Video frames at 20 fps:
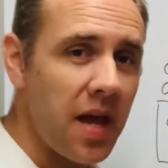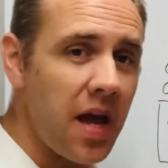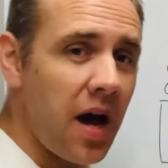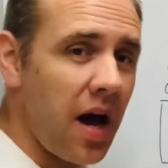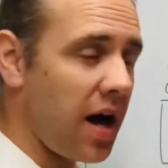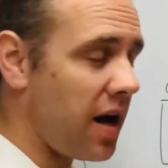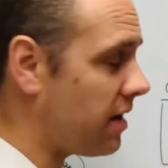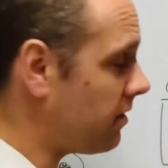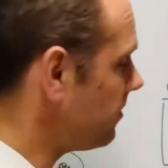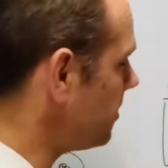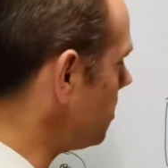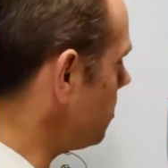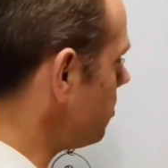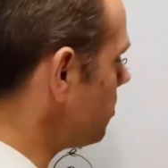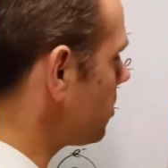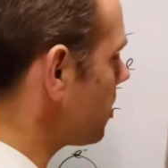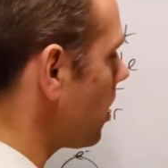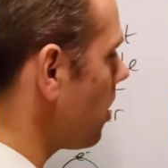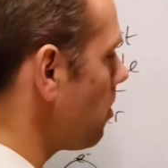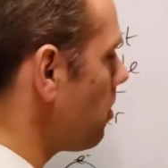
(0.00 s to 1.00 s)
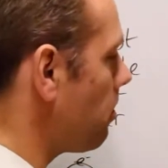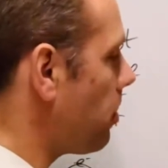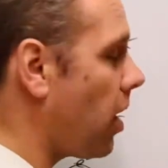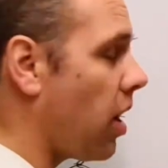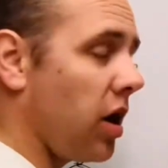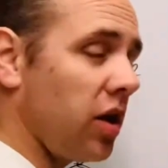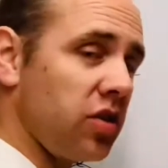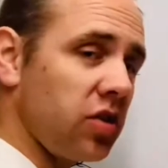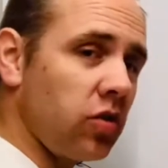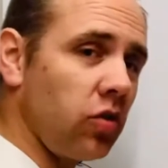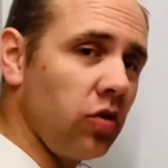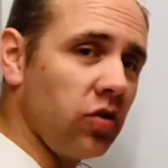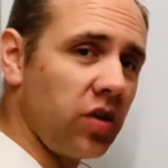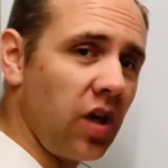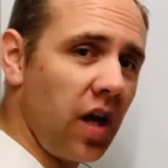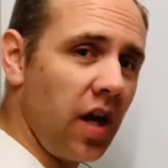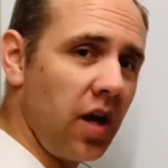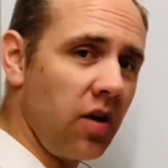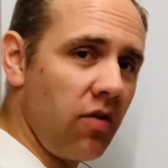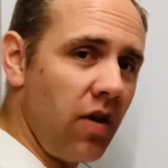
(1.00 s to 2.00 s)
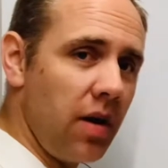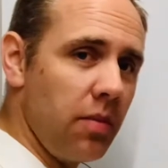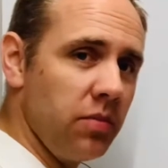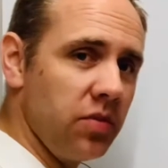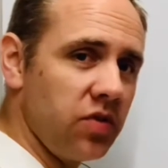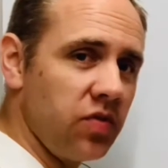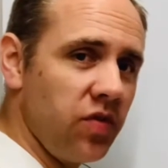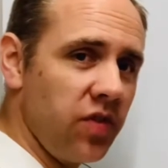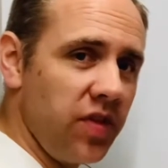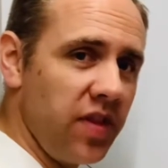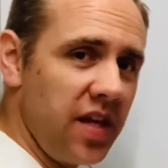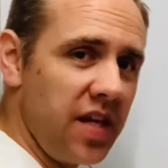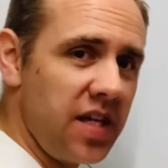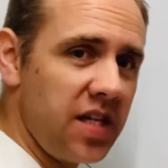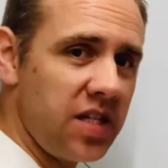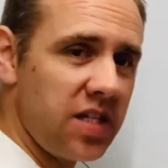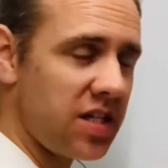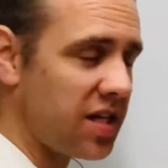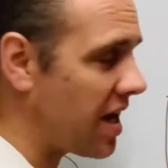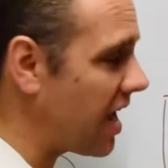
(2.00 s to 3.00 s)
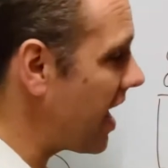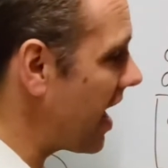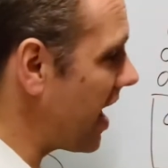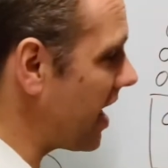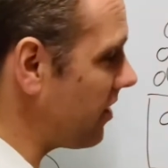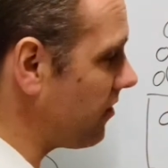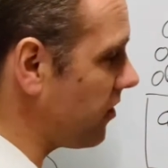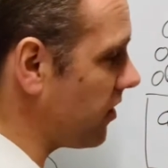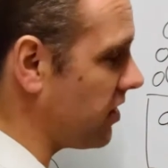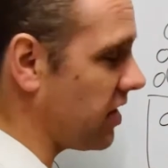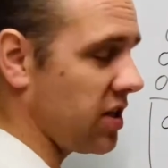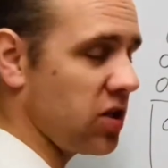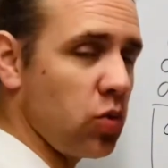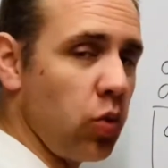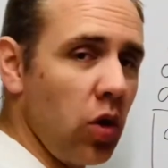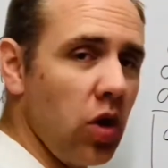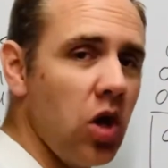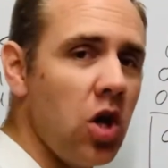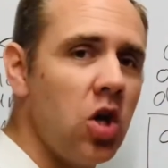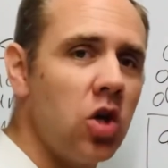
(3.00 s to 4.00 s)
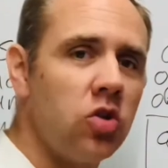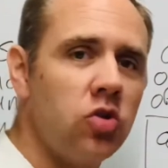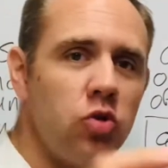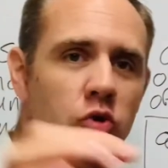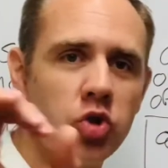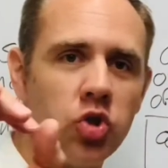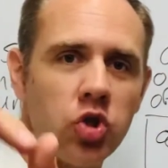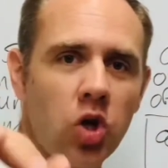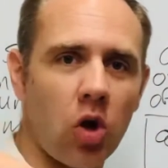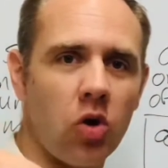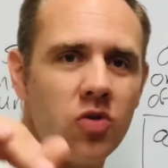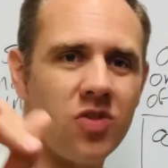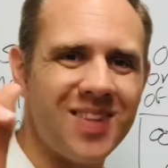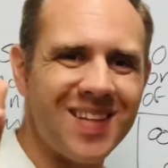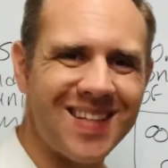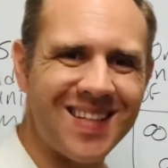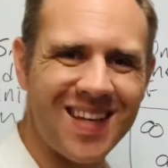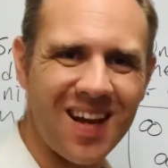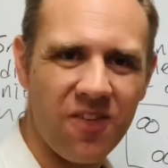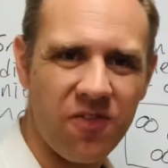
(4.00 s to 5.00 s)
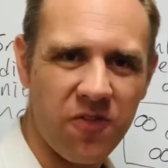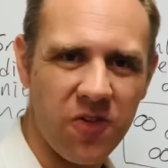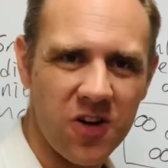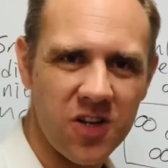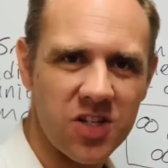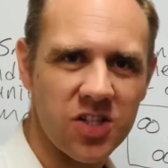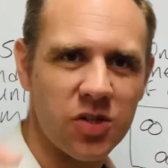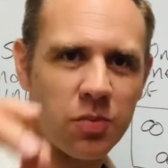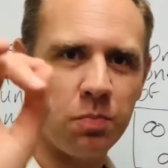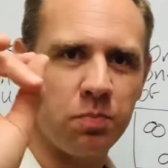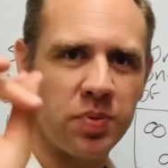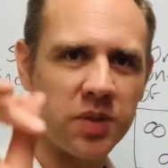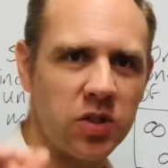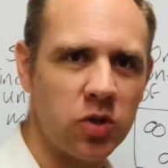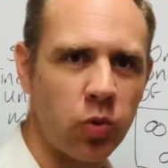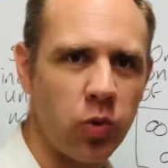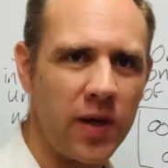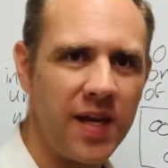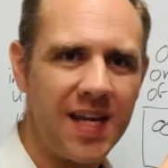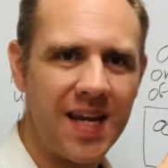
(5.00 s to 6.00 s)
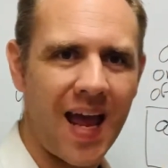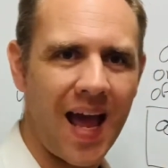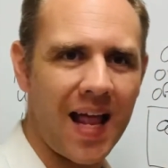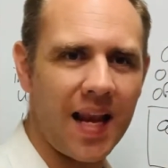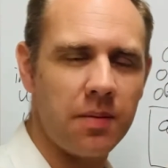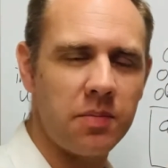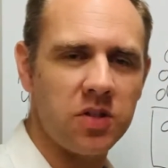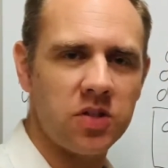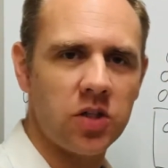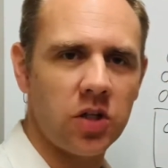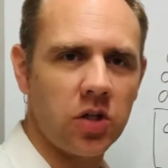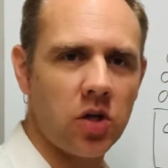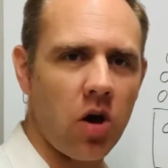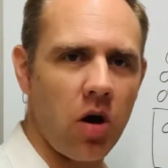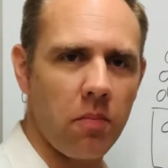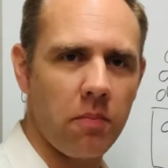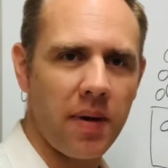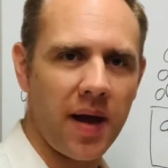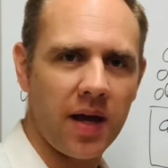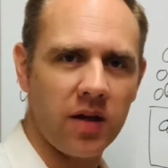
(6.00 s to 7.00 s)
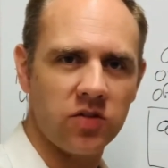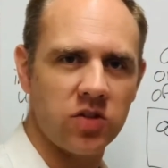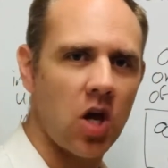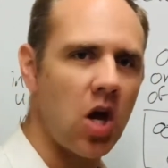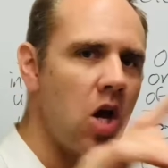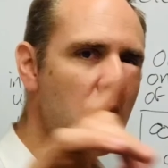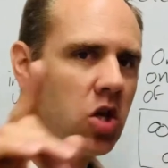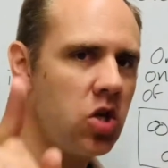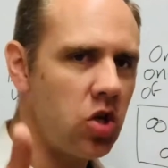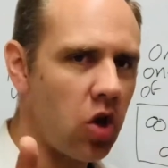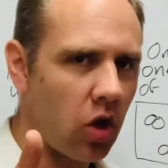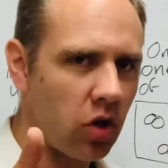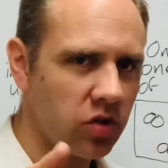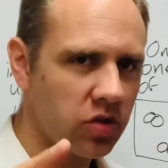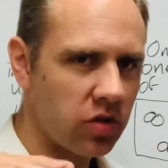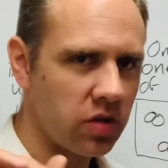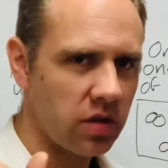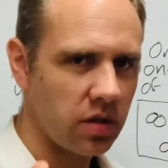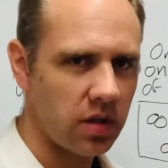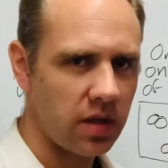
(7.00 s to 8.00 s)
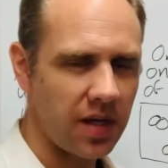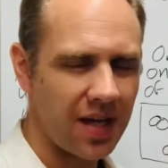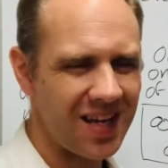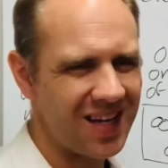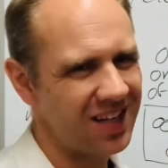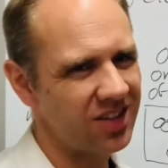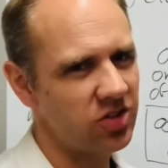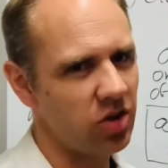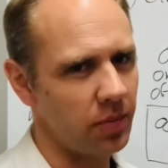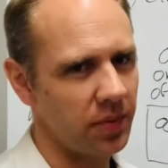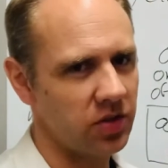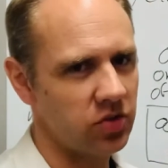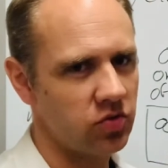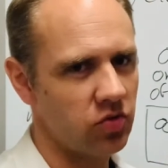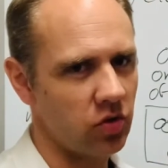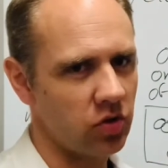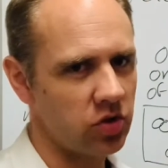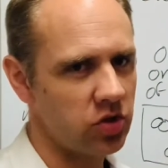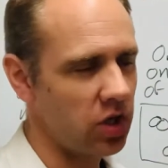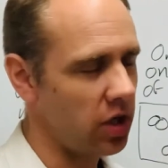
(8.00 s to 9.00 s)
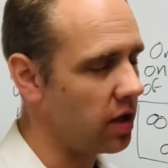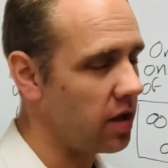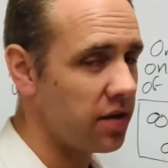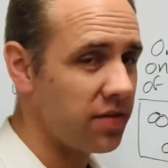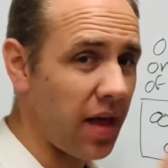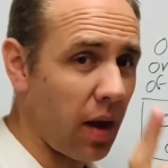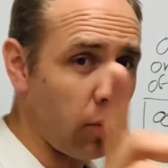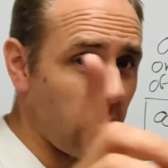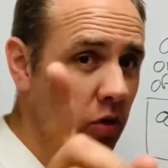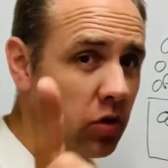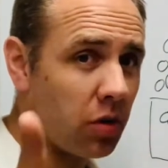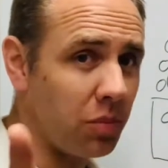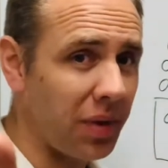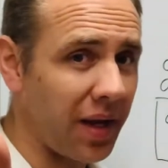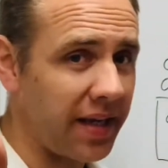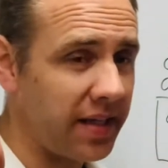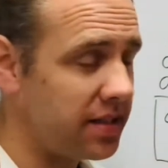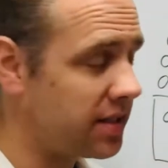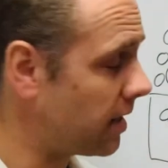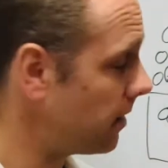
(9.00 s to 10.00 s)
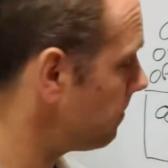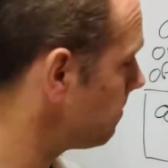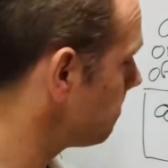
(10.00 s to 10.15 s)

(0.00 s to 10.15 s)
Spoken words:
I have used particle diagrams for this and for this one to show the difference between elements and compounds, not in atomic structure. That will come later.